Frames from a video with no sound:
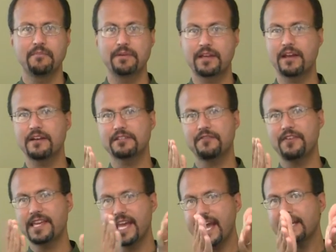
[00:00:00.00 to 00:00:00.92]
because if
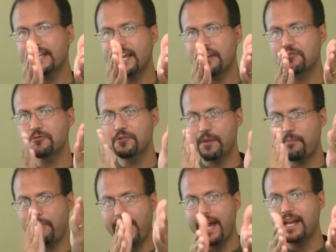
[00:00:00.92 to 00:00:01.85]
he can't get through the
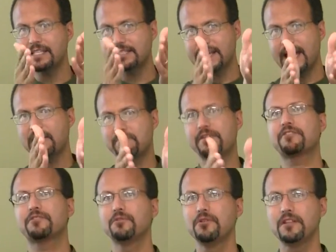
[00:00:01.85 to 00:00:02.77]
pass at
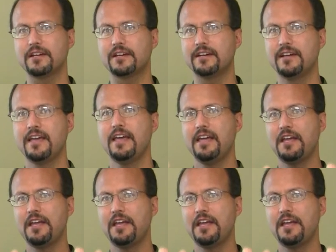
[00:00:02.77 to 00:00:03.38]
Bethulia,